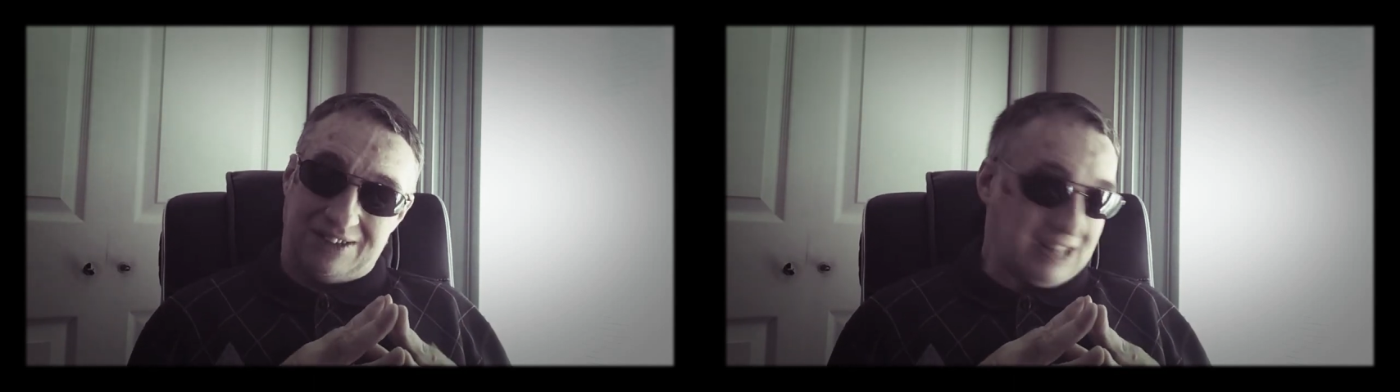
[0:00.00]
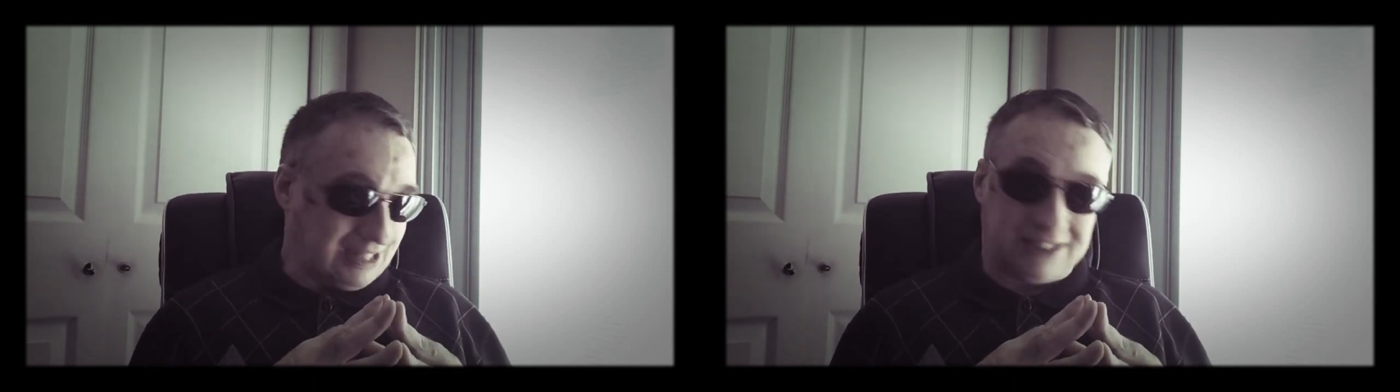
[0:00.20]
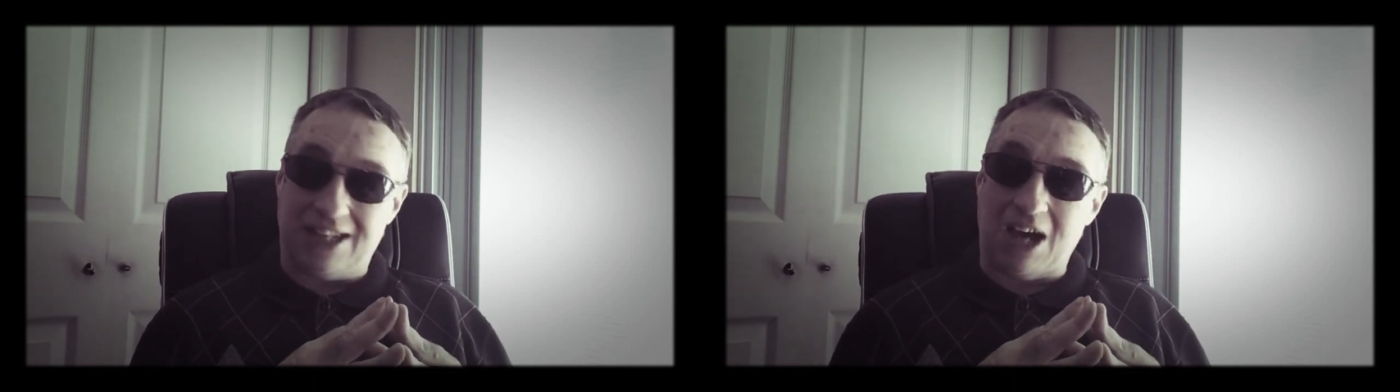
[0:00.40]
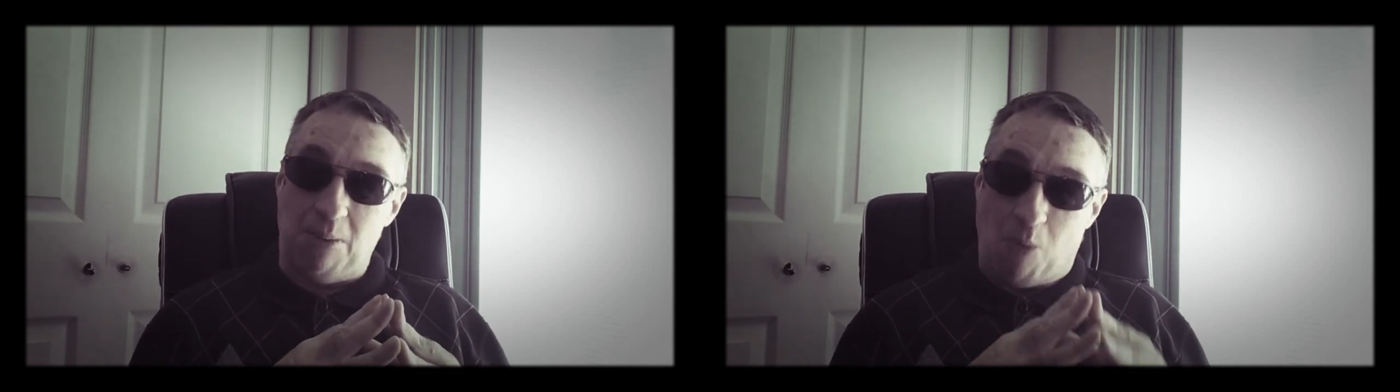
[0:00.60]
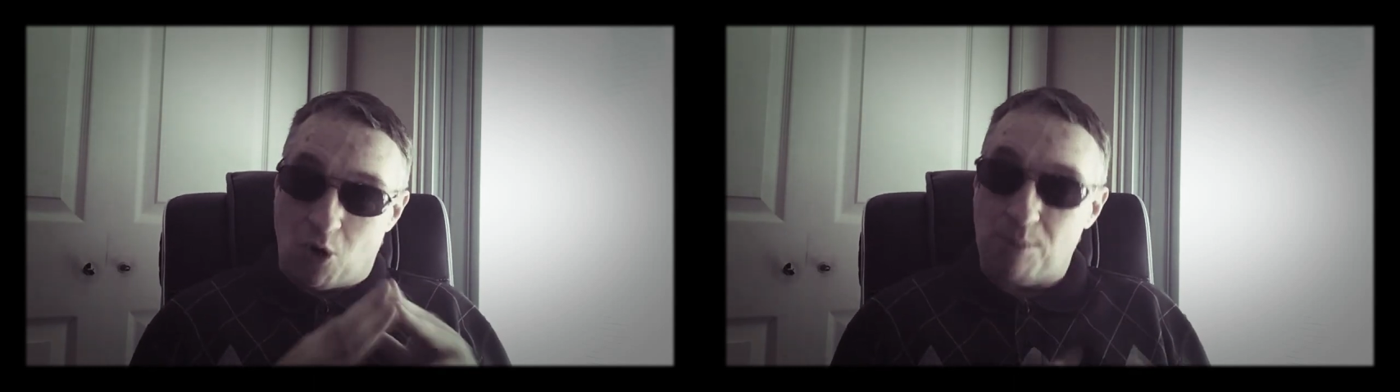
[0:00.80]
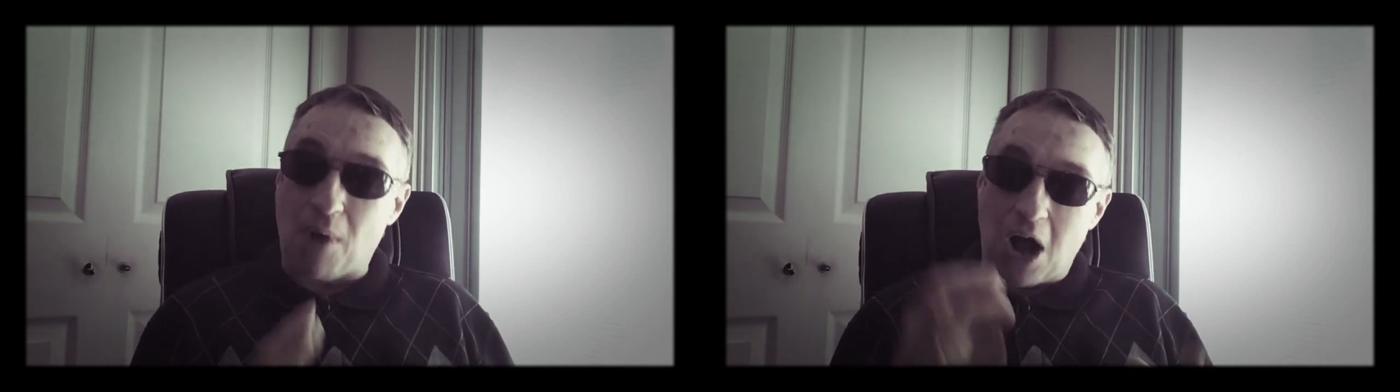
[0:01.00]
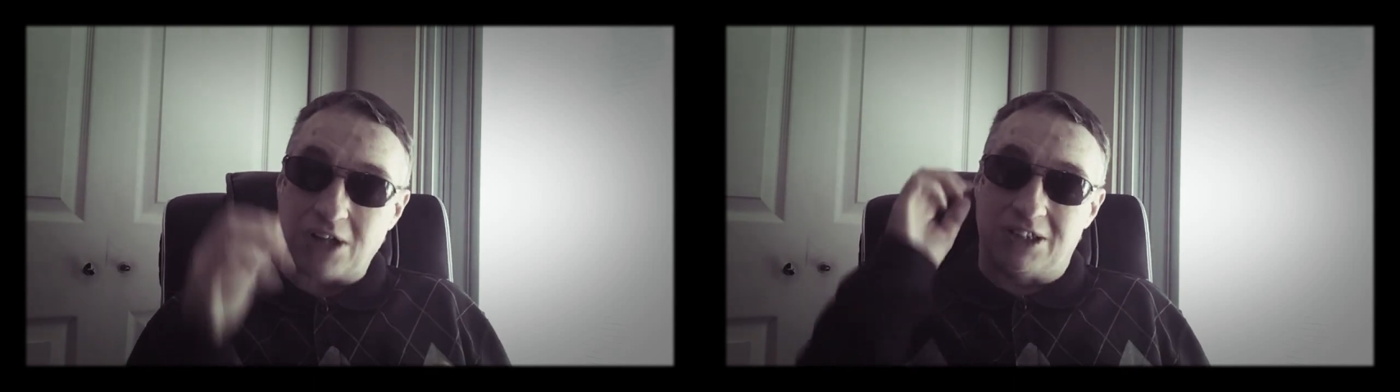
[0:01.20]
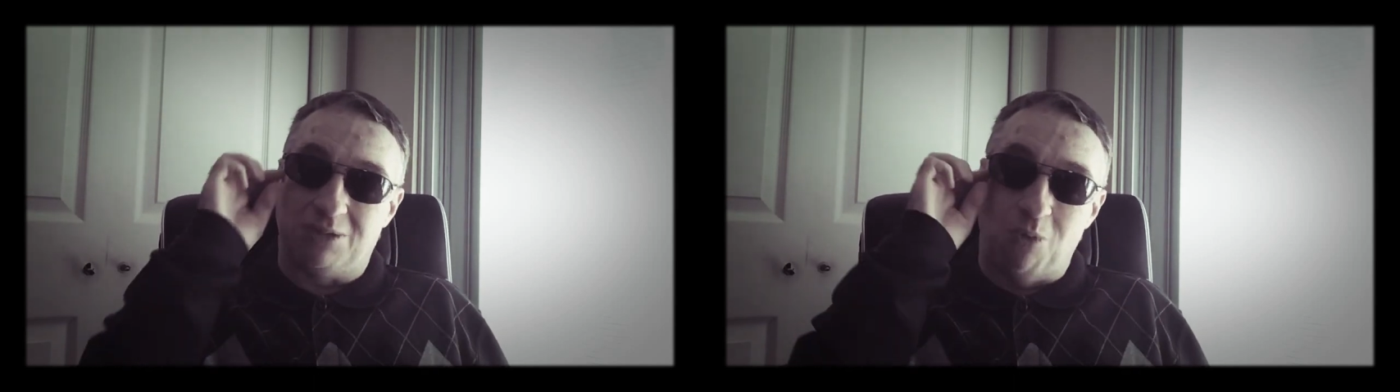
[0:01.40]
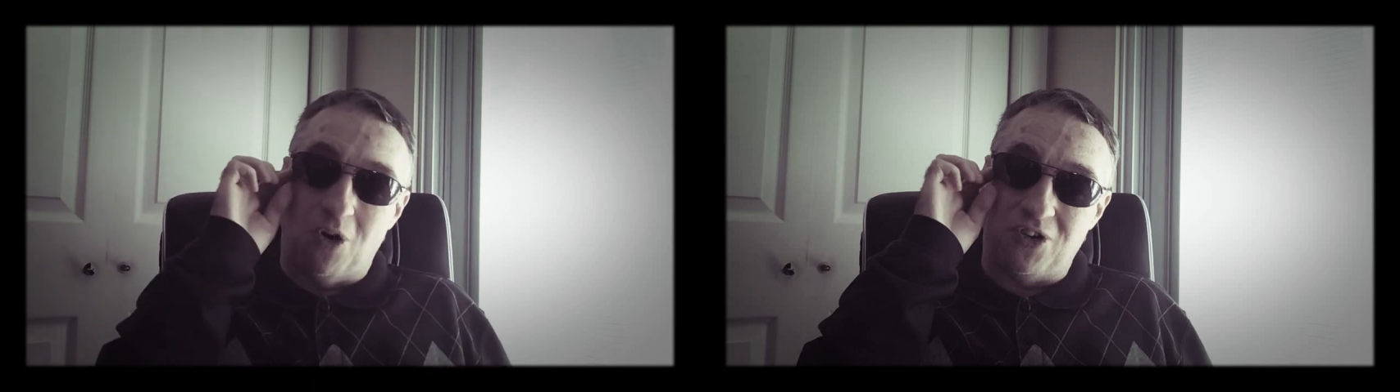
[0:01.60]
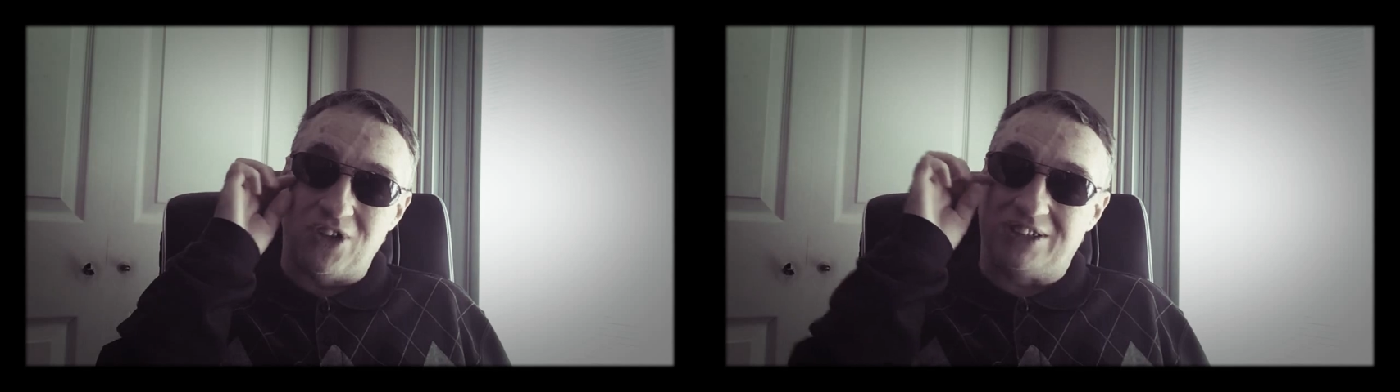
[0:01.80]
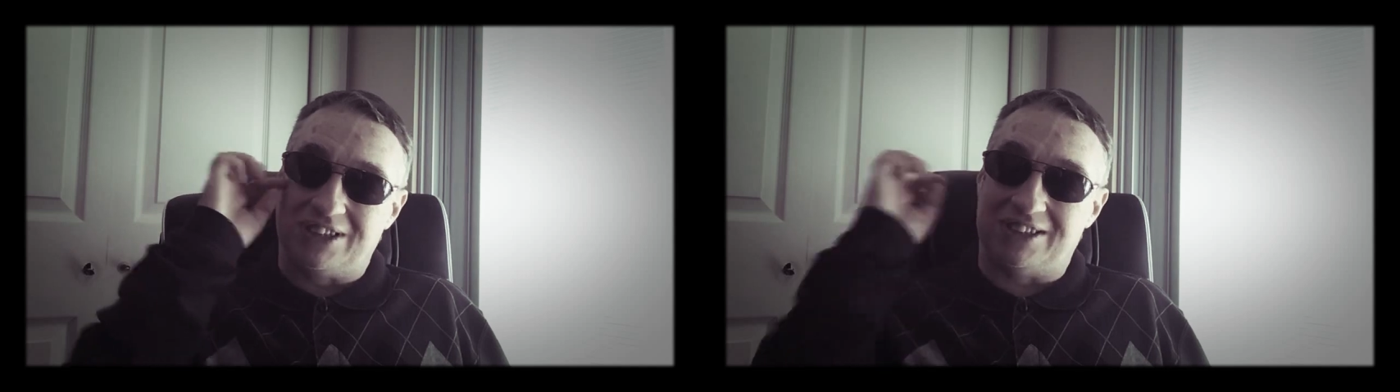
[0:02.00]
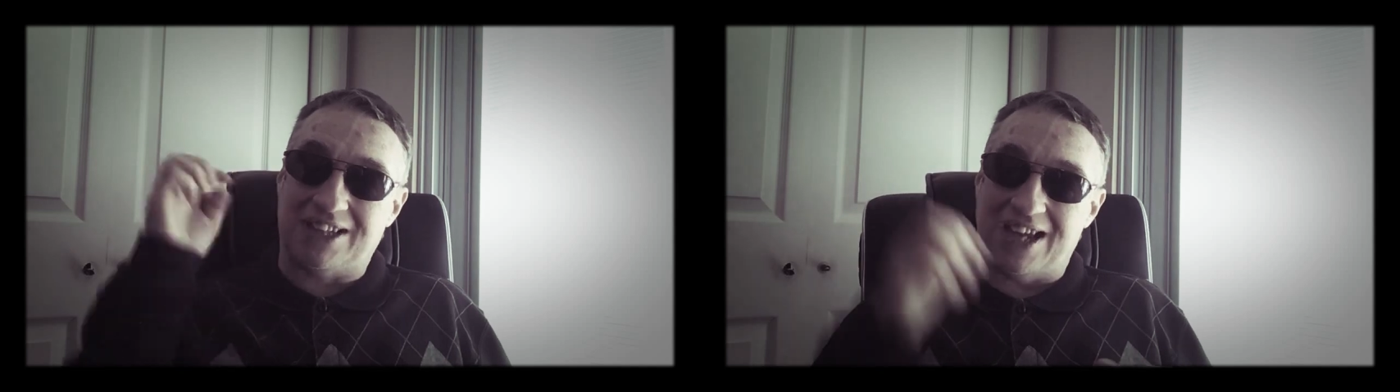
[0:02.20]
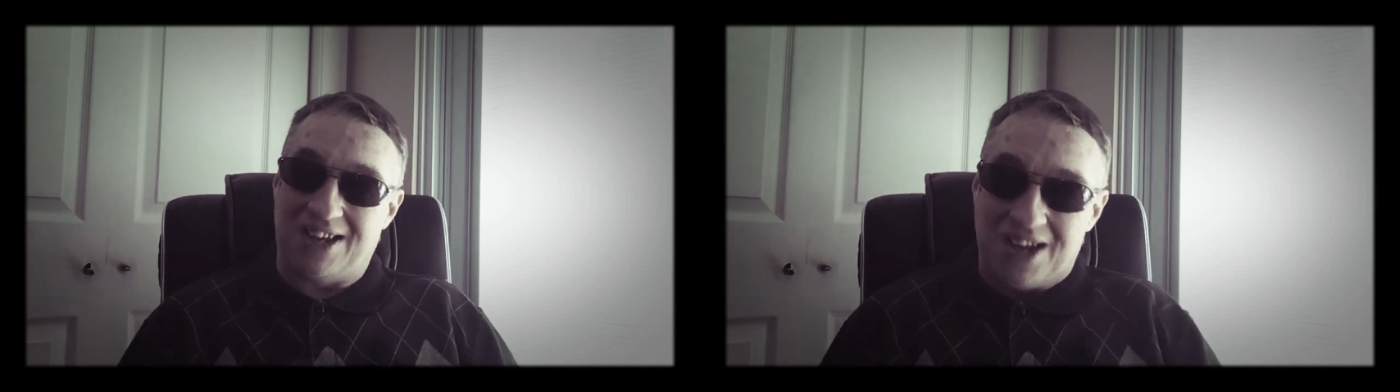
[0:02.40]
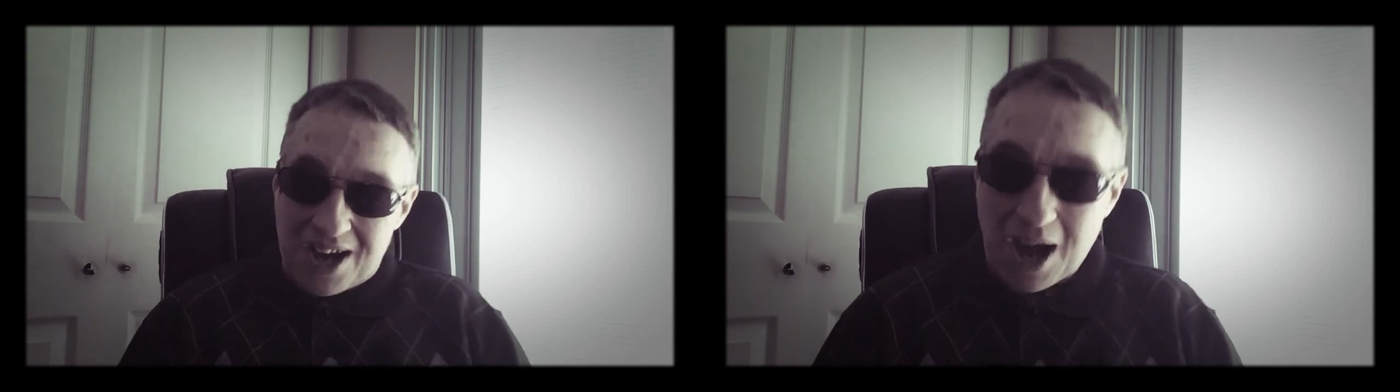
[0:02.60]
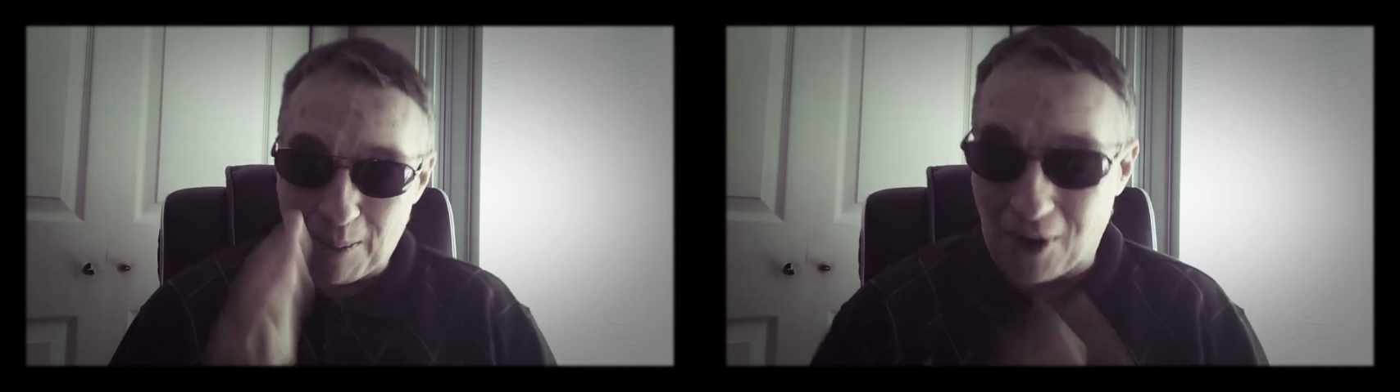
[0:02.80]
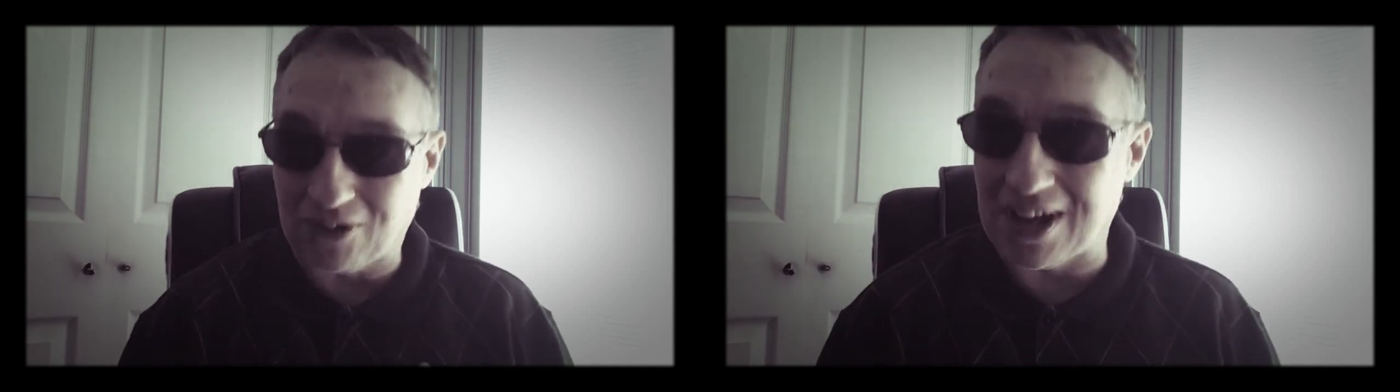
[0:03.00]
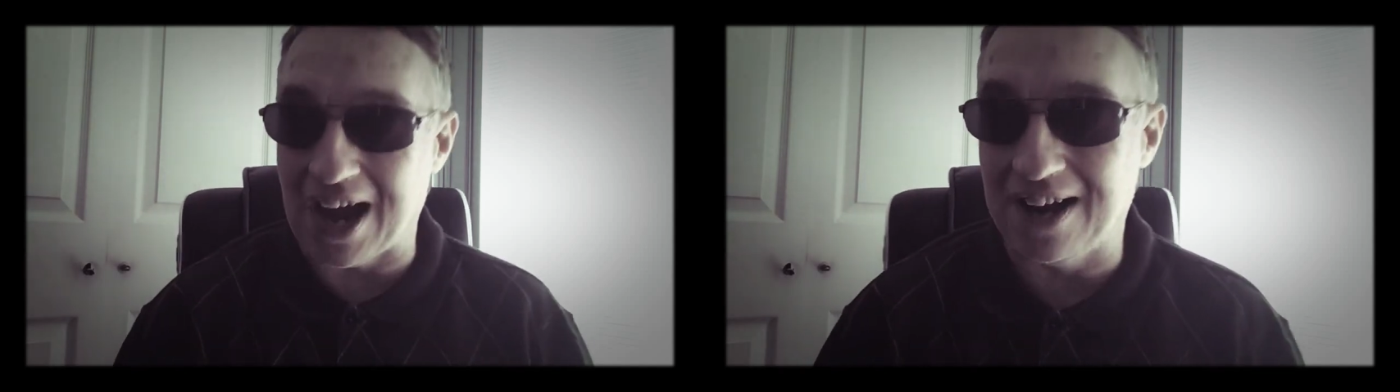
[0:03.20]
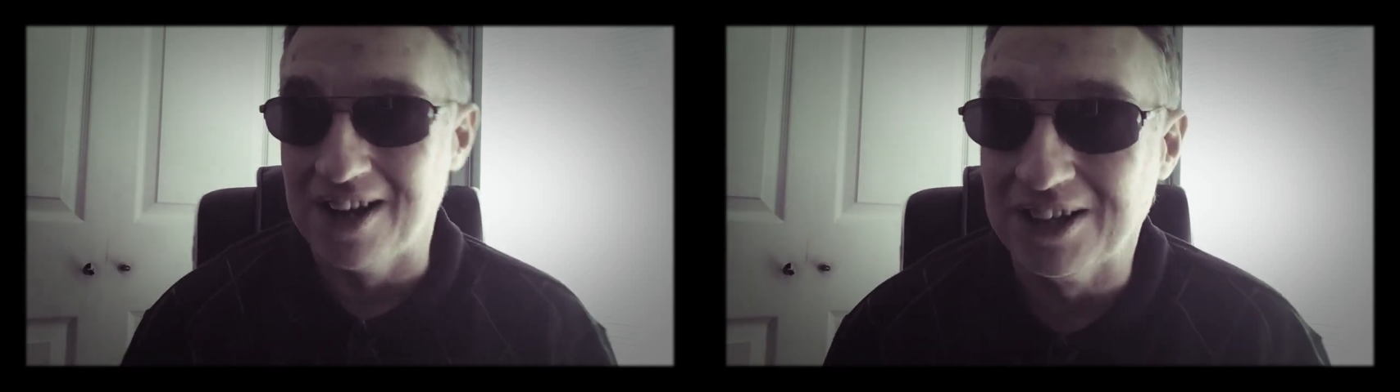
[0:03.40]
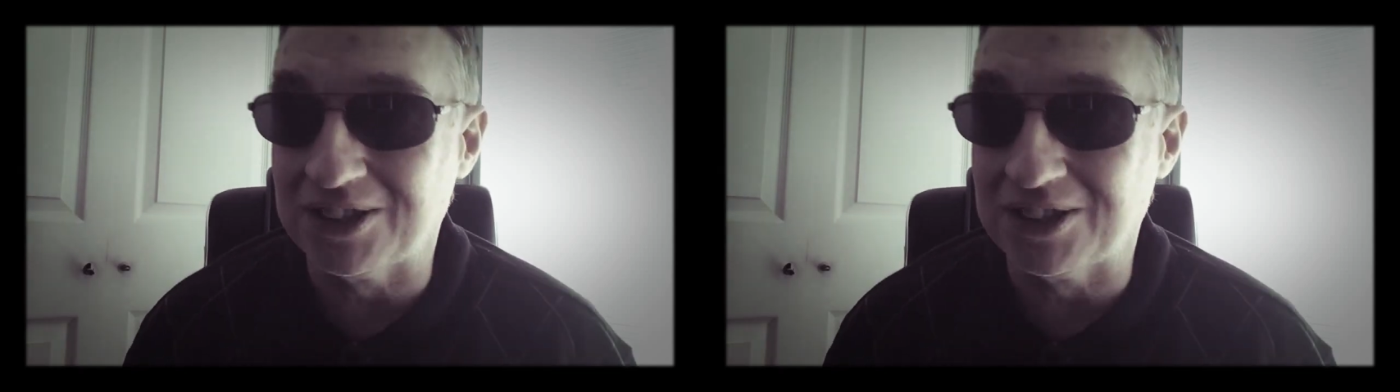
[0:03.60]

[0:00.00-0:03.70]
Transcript: Yes, they got more boxes, more things to say about that.